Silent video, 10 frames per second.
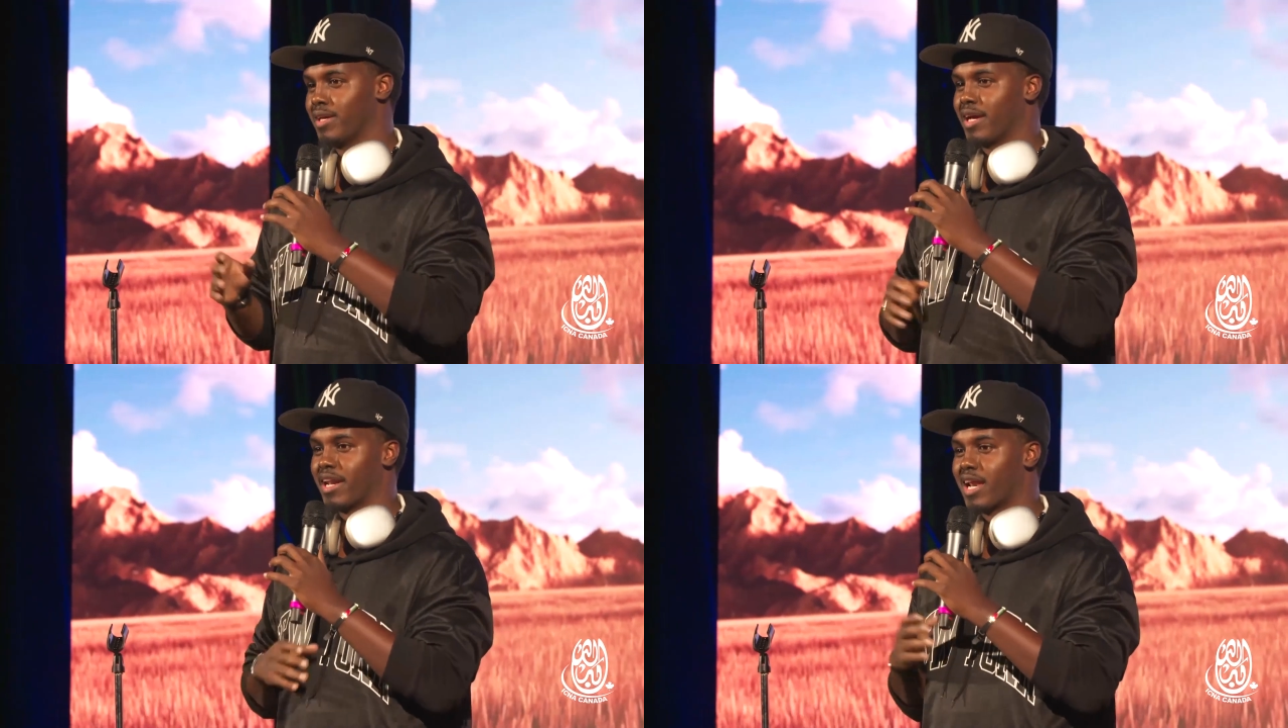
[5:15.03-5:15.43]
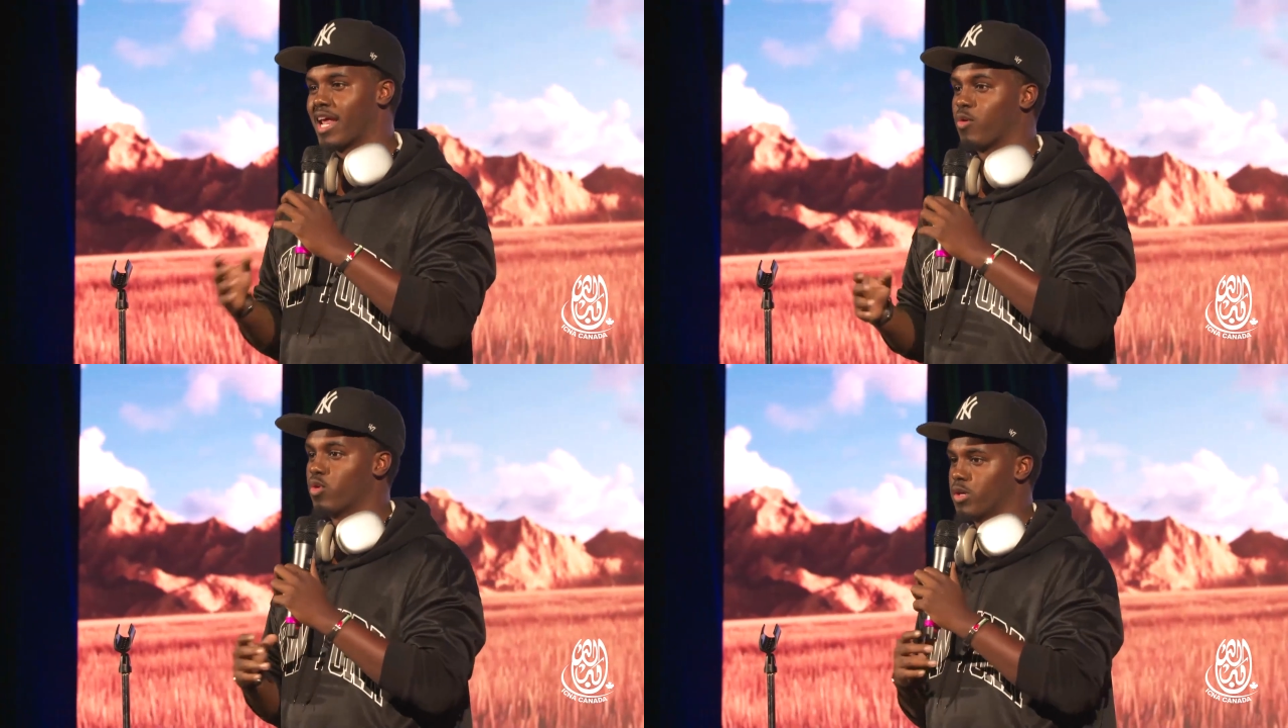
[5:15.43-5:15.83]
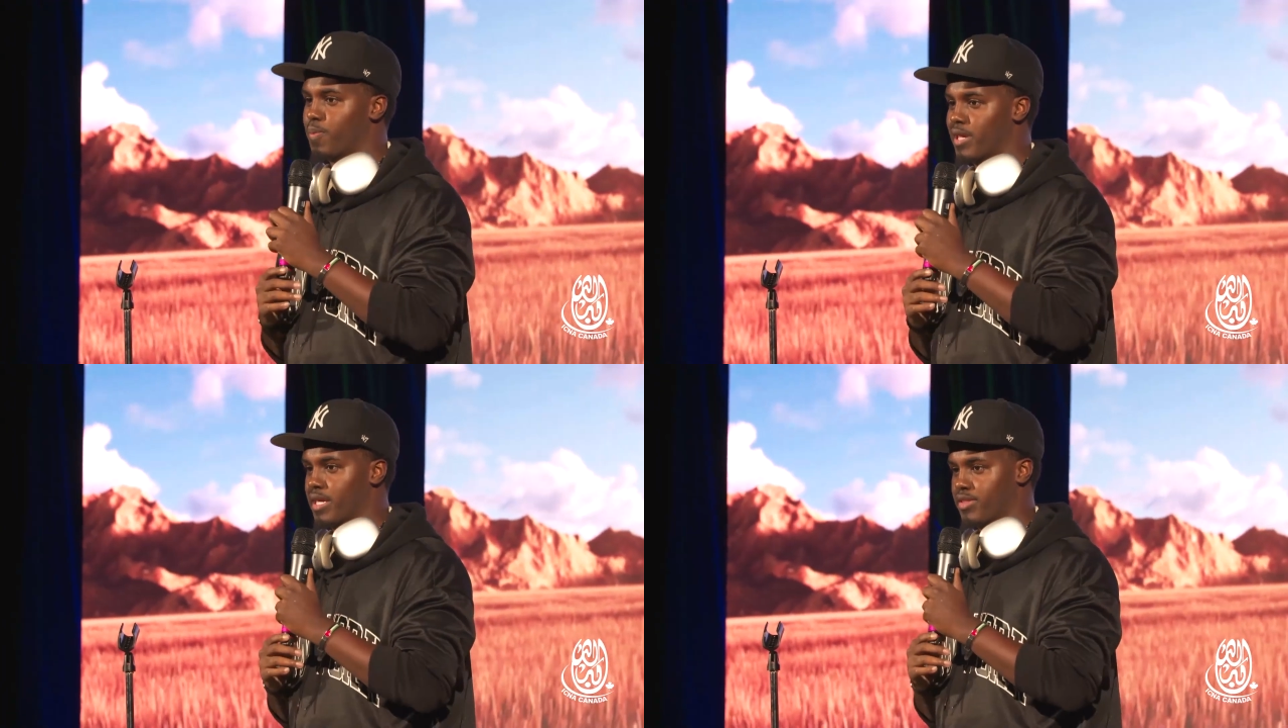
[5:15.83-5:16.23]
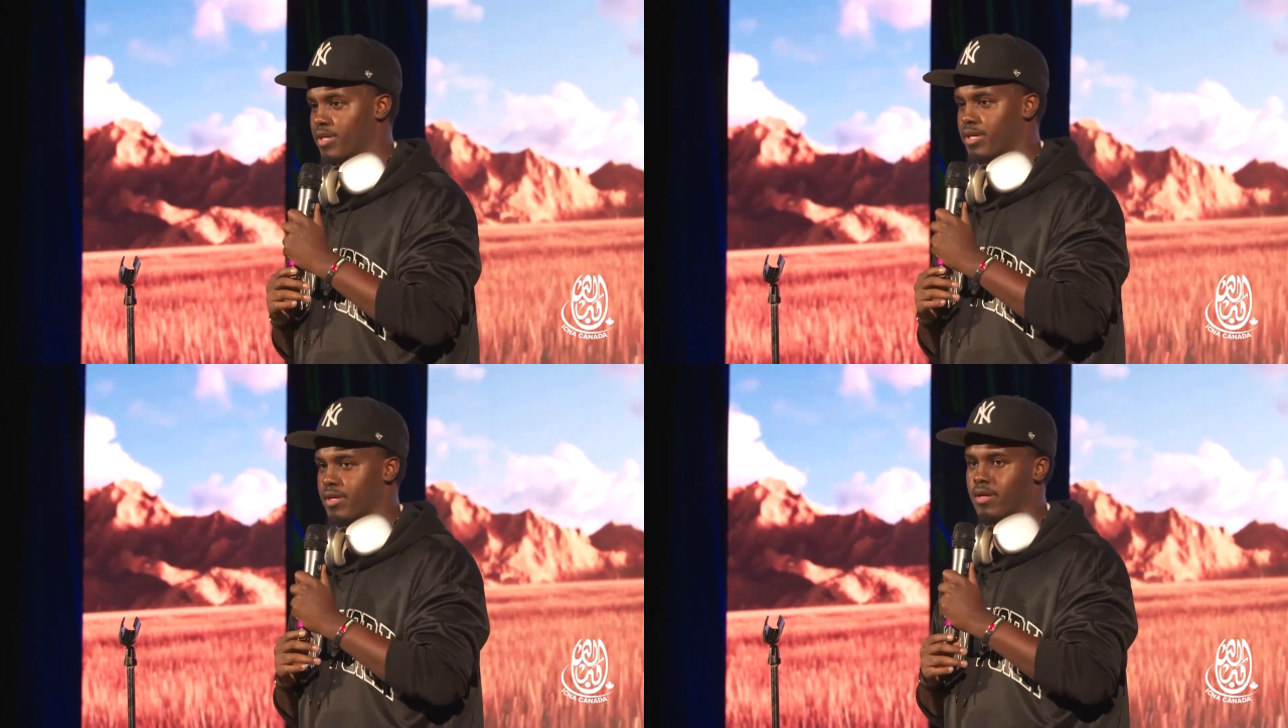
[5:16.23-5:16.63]
kind of a lot of wordplay in
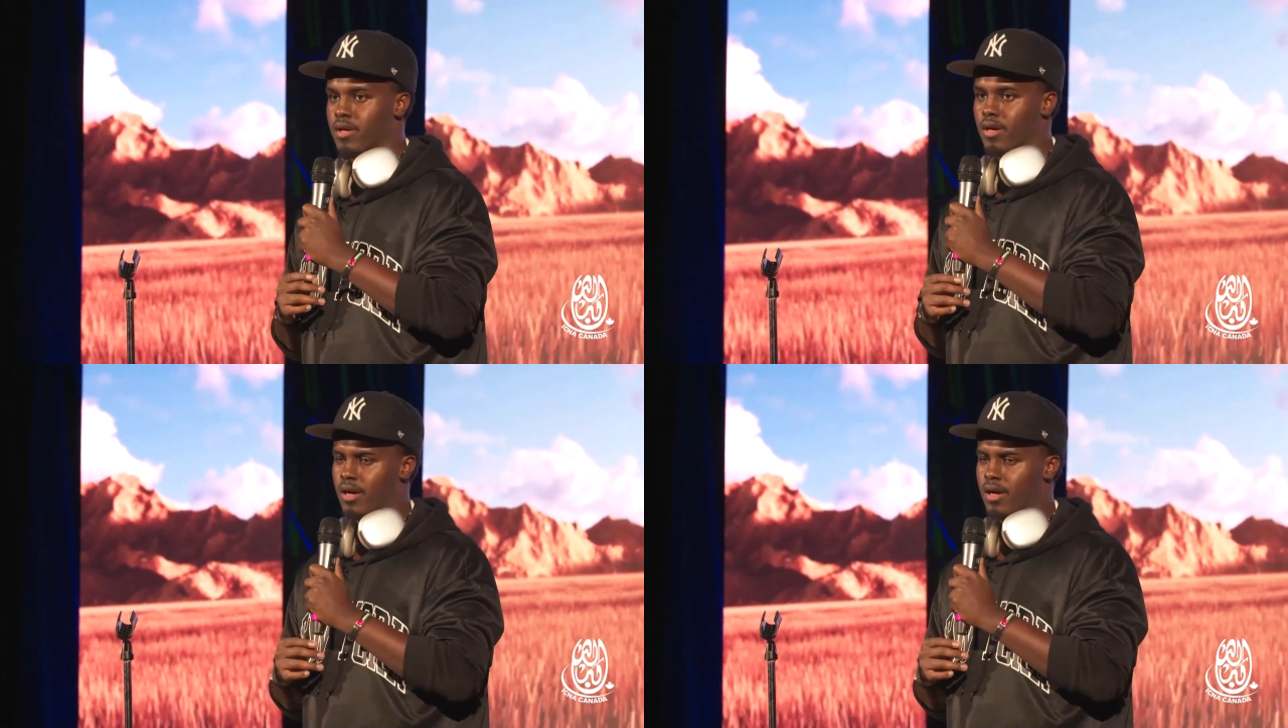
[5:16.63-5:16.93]
there.